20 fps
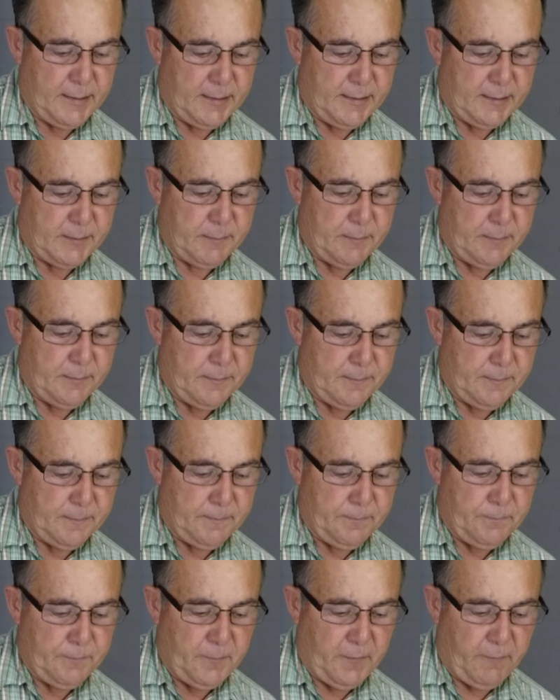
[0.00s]
This
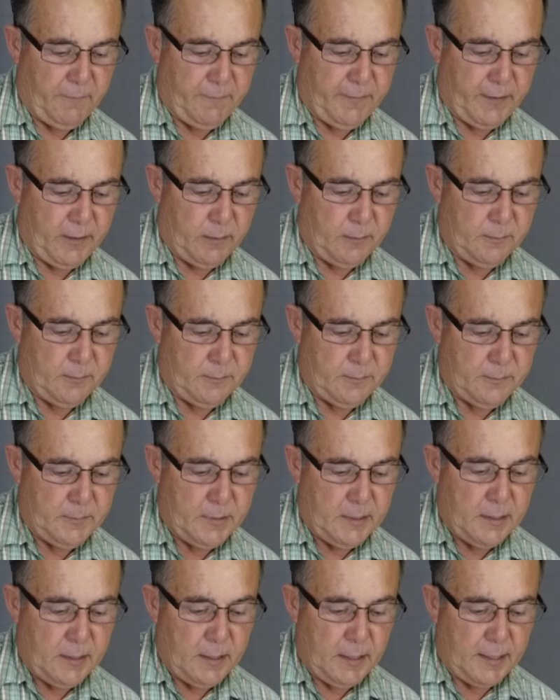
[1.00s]
film,
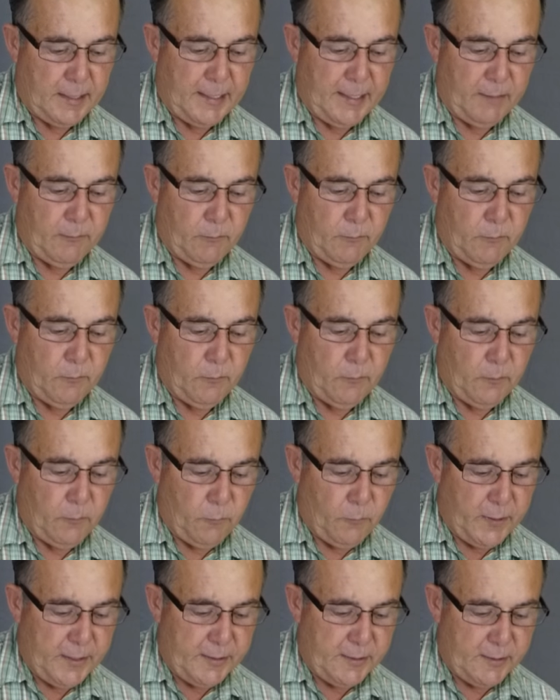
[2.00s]
again,
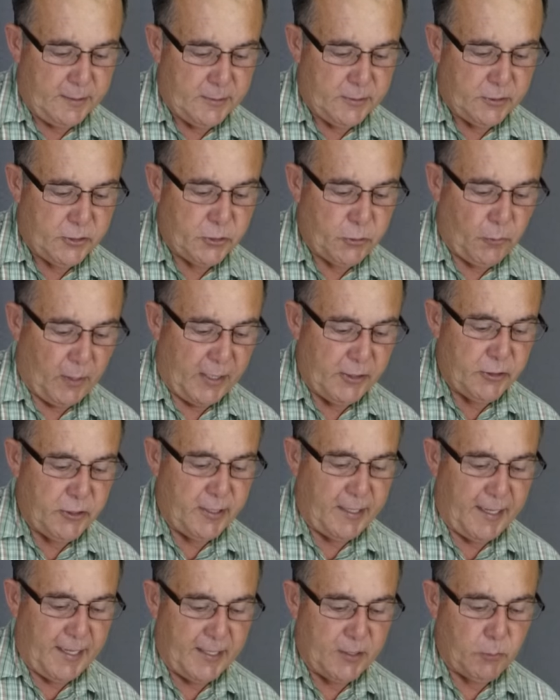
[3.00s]
we stretch
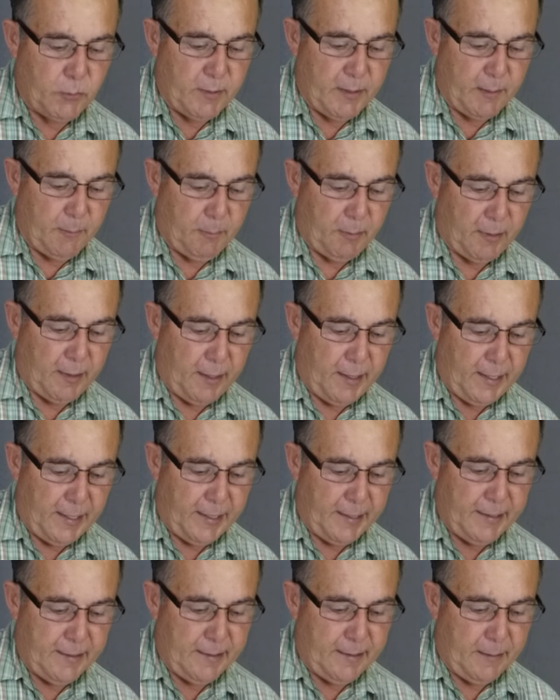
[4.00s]
it as we apply
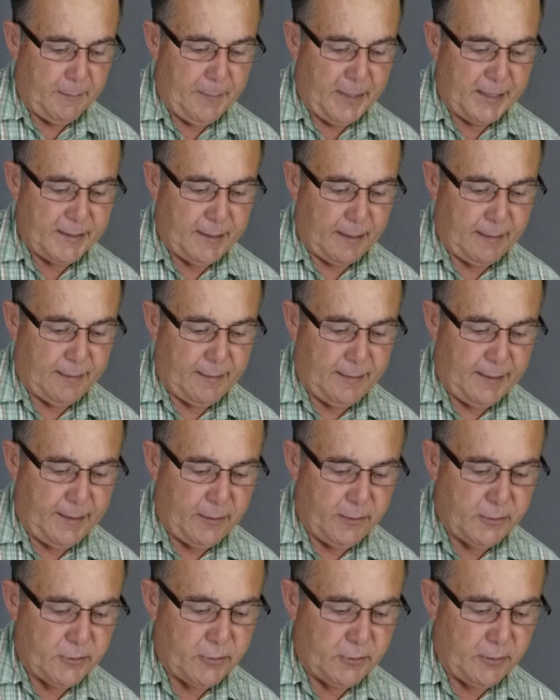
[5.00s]
it and makes it
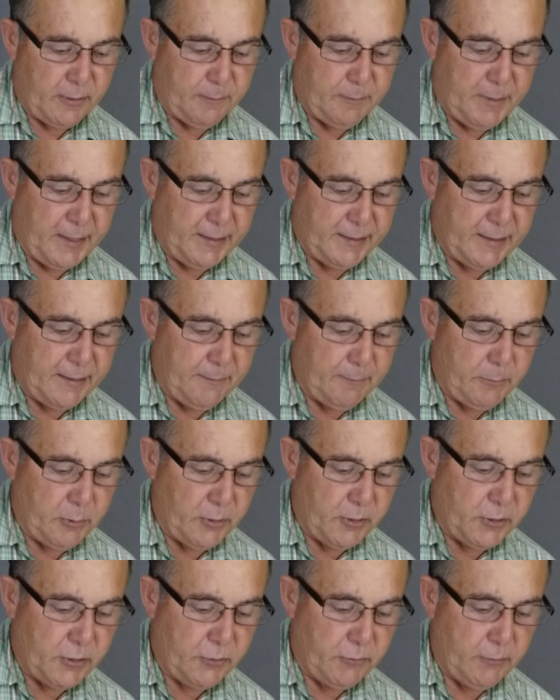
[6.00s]
thinner so the bud can
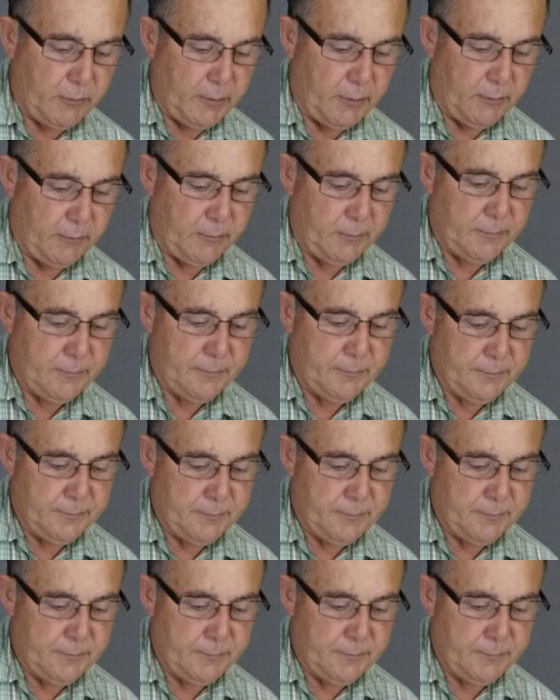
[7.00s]
push through